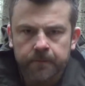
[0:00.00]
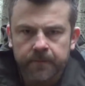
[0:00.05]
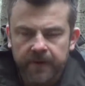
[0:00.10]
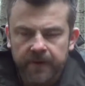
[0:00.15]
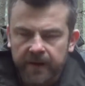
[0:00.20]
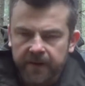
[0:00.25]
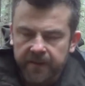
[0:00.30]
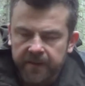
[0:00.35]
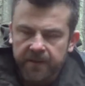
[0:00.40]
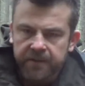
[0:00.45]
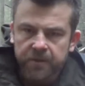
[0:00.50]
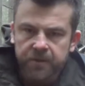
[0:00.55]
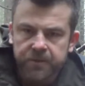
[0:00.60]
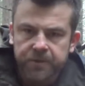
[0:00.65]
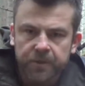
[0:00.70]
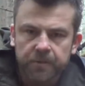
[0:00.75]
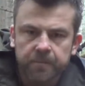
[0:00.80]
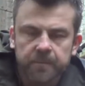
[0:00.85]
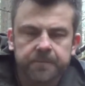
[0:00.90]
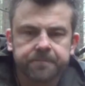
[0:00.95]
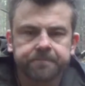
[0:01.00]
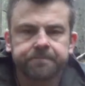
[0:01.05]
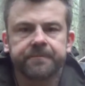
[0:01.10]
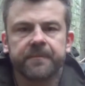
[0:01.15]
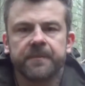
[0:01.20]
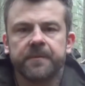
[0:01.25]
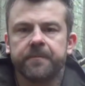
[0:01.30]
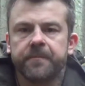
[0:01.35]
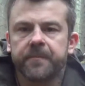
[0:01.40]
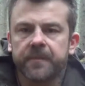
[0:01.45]
Hi there YouTube.
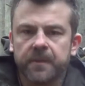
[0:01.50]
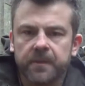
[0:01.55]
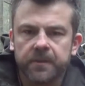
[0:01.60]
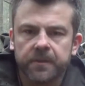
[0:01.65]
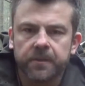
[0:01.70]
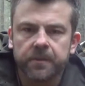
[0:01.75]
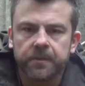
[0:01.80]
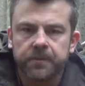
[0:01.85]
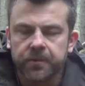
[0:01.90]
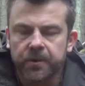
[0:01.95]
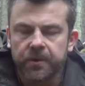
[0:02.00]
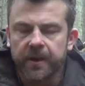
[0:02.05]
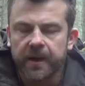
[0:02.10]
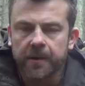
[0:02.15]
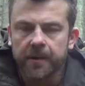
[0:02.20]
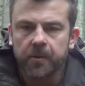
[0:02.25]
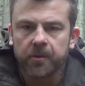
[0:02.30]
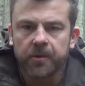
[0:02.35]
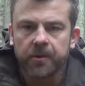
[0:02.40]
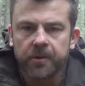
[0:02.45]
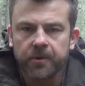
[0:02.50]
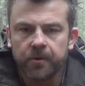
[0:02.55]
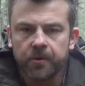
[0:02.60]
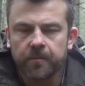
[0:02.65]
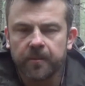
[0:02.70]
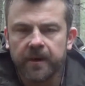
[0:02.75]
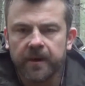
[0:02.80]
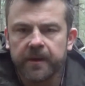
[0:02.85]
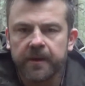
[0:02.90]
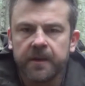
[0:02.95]
Today I'm going to do
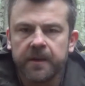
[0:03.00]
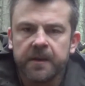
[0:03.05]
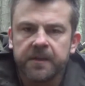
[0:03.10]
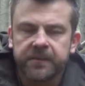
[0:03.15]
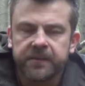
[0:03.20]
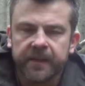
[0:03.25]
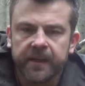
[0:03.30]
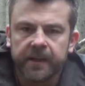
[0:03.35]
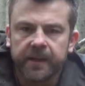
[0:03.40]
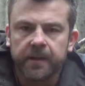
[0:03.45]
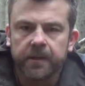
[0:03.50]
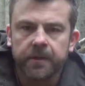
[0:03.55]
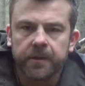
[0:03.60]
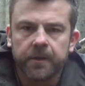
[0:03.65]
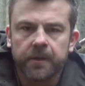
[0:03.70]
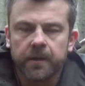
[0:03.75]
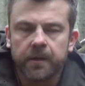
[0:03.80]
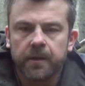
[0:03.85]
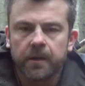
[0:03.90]
my second